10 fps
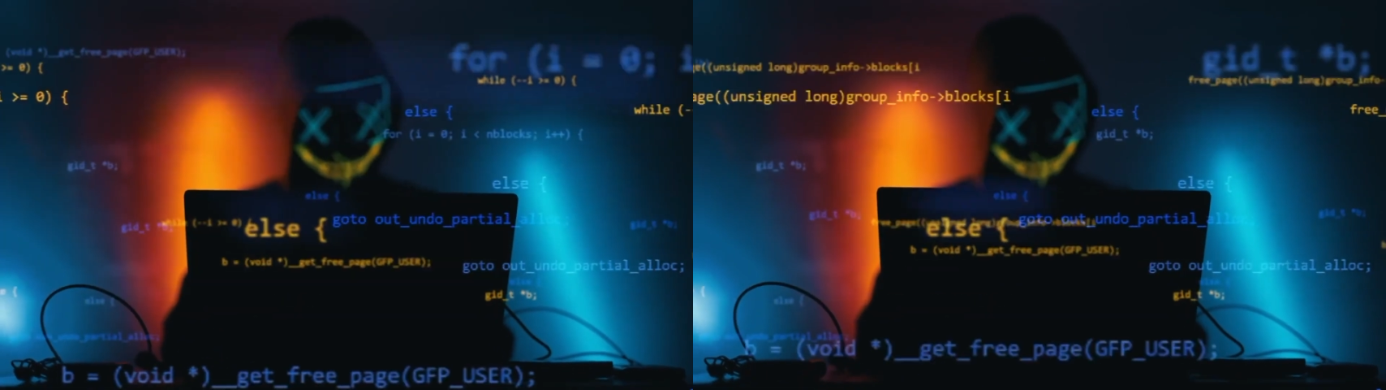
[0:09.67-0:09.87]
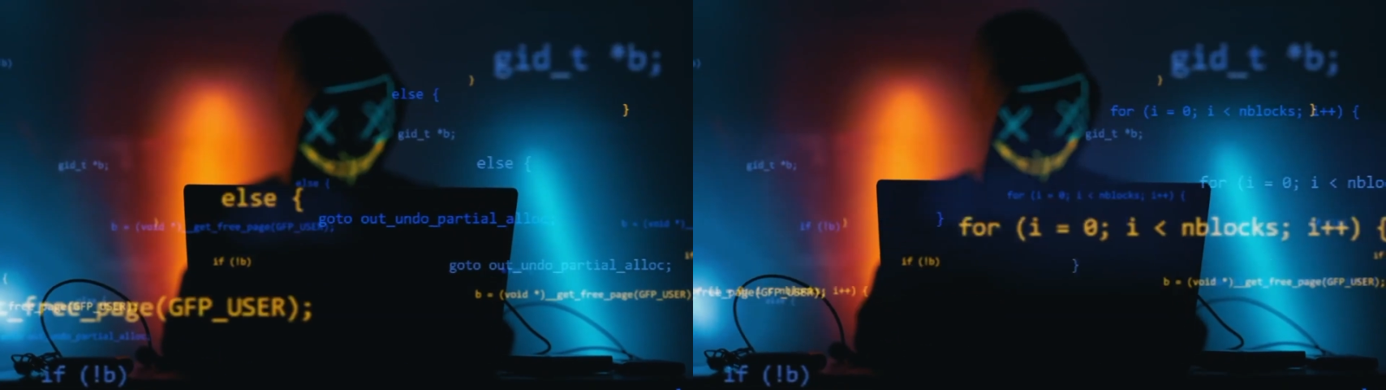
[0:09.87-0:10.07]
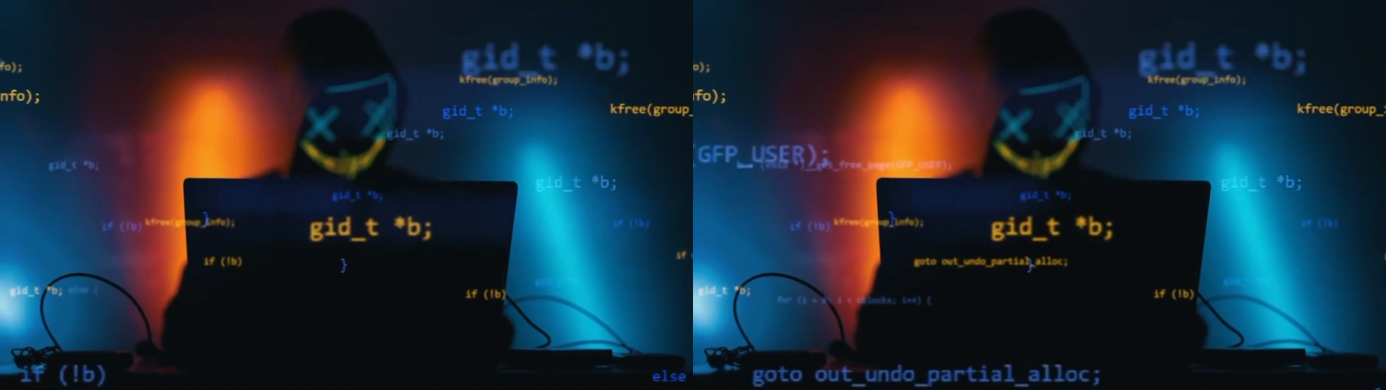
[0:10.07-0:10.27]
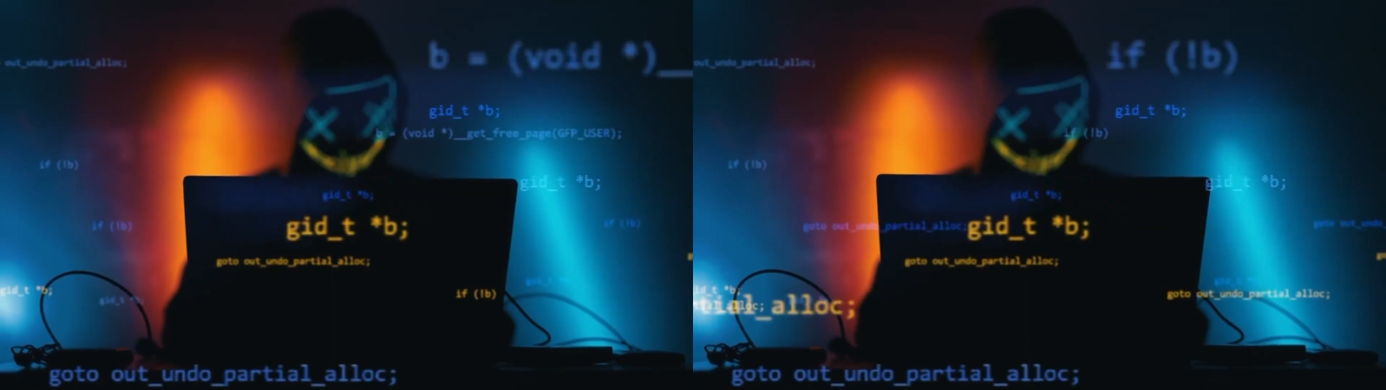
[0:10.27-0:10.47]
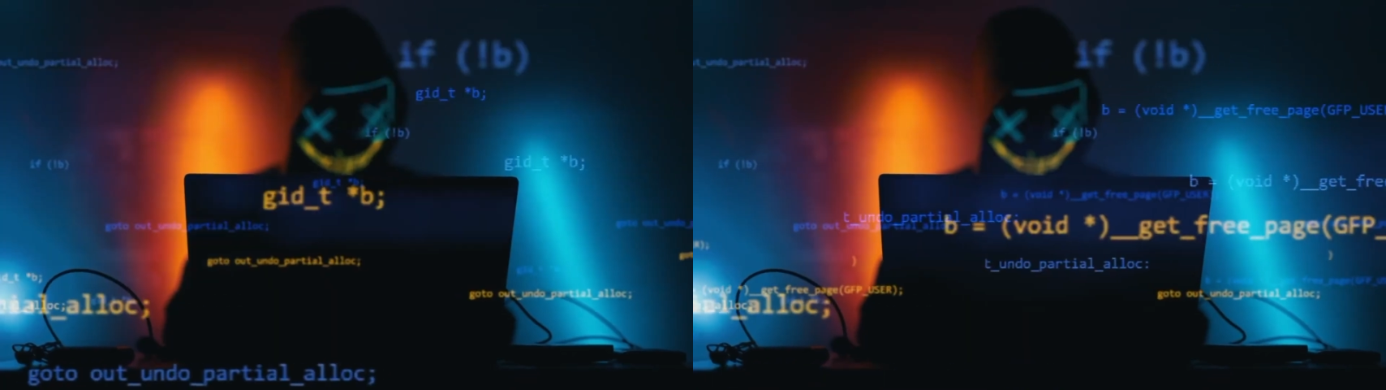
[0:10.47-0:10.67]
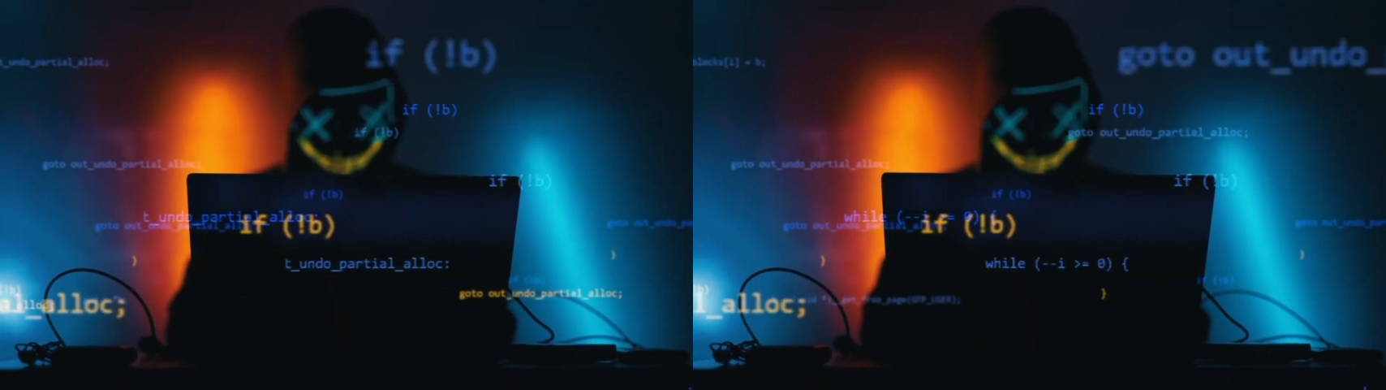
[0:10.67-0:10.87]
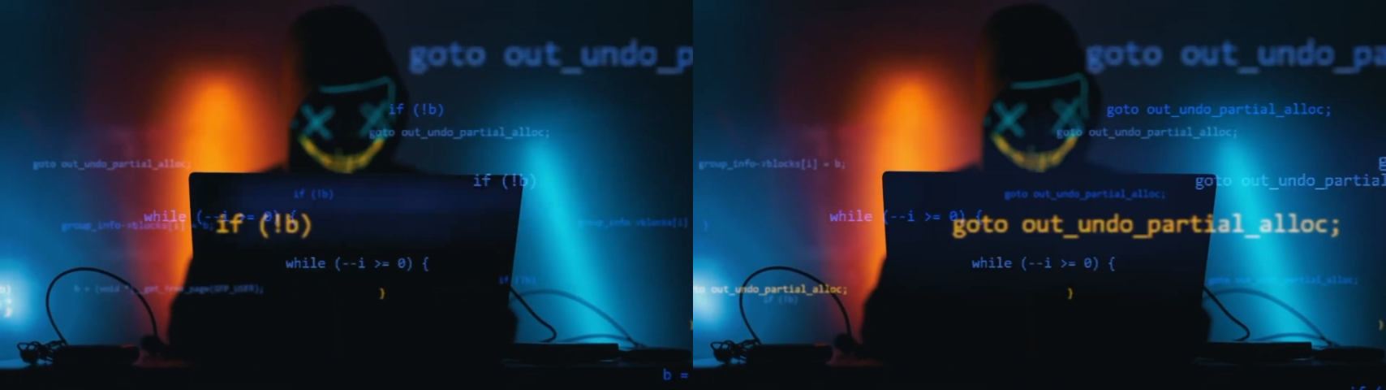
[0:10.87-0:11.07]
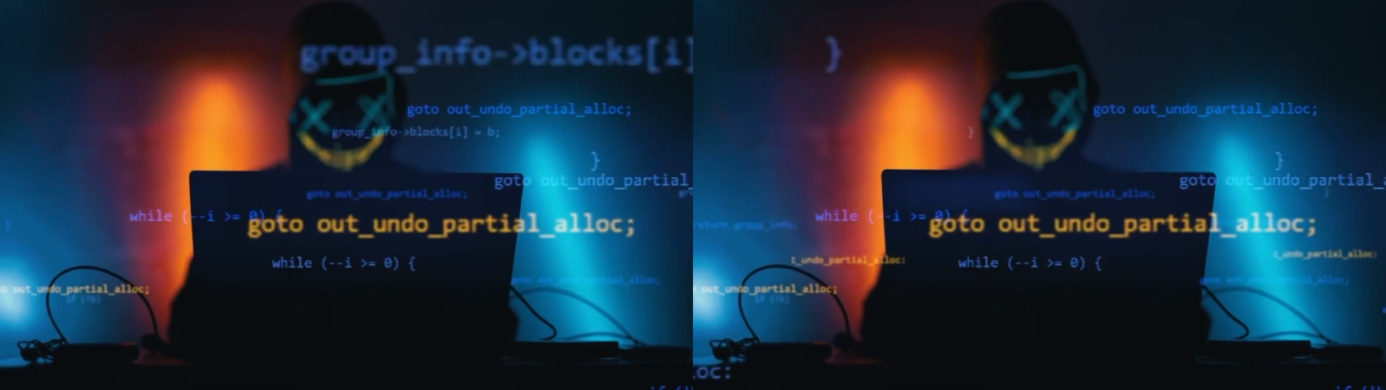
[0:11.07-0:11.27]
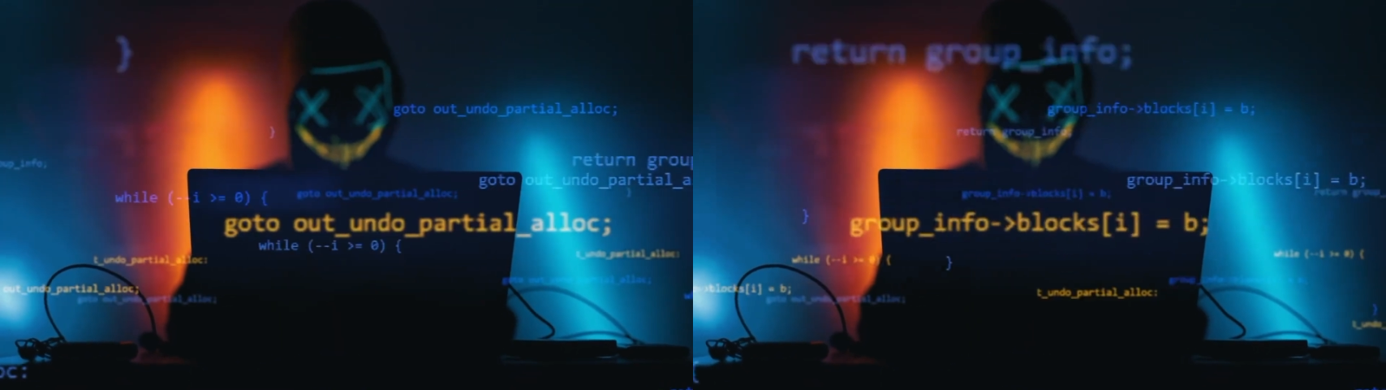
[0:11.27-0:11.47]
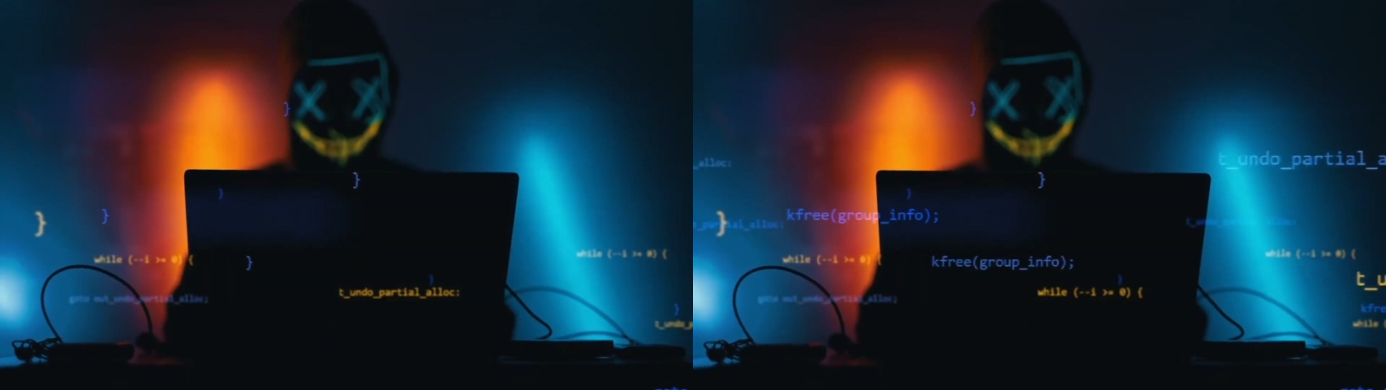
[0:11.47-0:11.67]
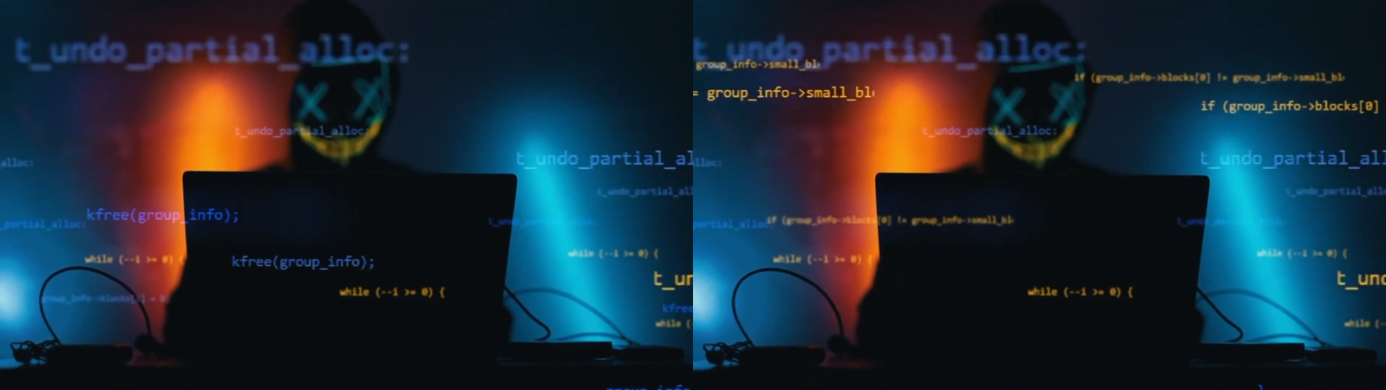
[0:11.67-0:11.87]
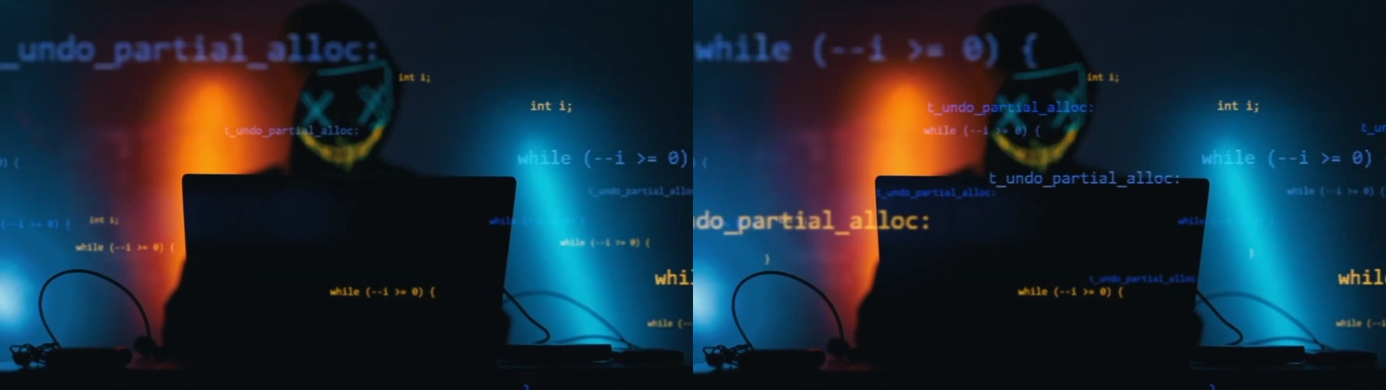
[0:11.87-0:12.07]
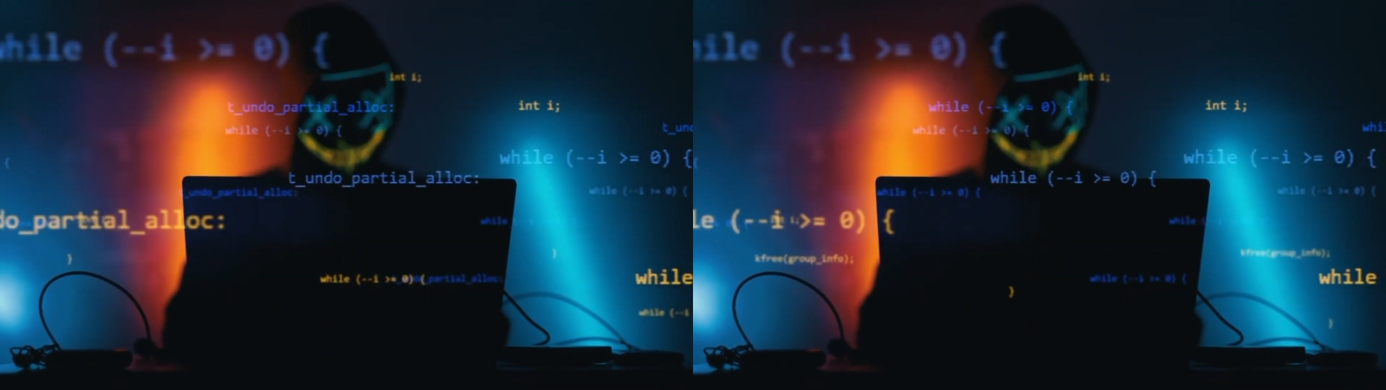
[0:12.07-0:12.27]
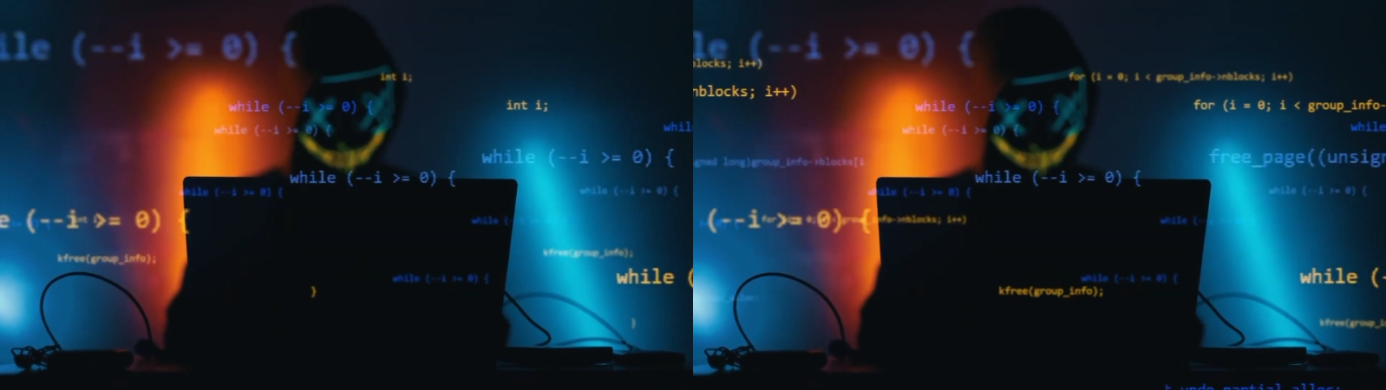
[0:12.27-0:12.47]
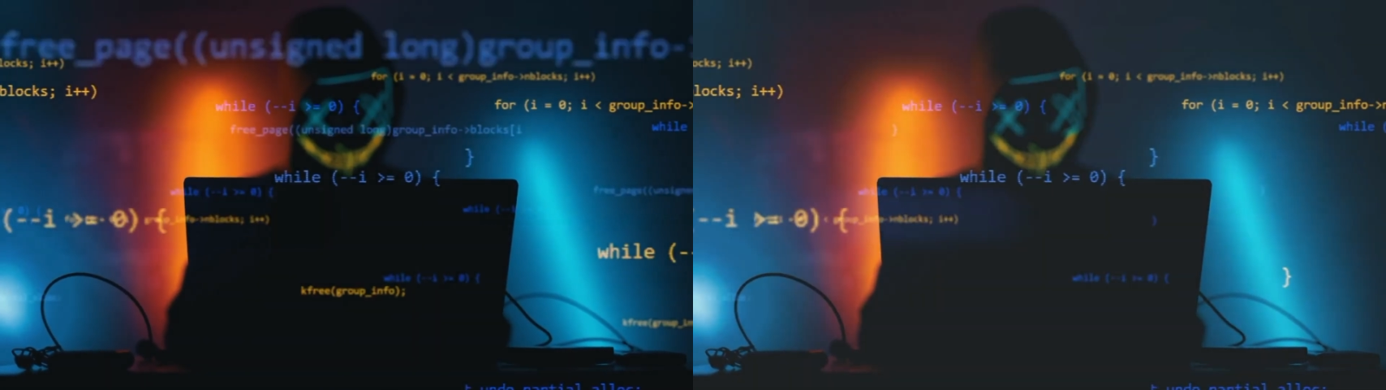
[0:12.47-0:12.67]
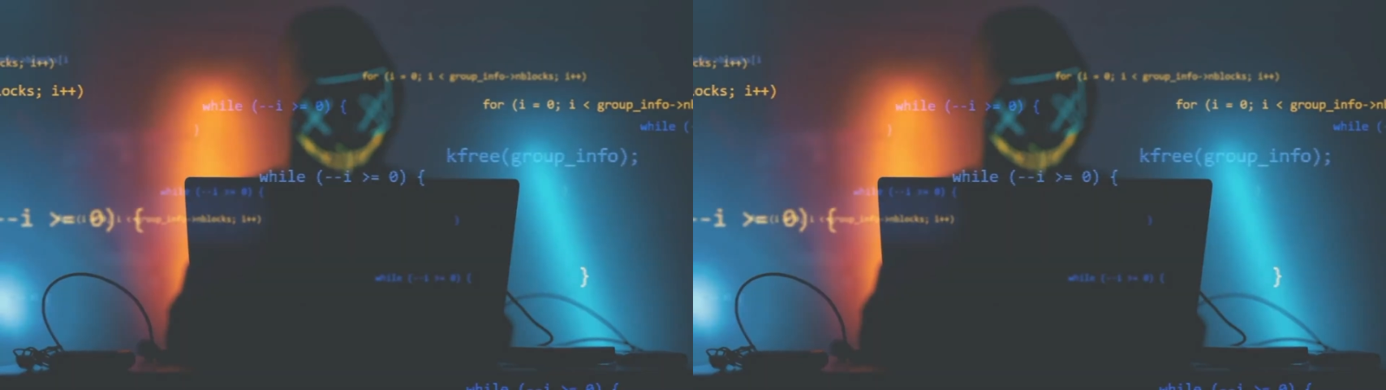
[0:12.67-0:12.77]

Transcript: Nobody's mouth can be seen.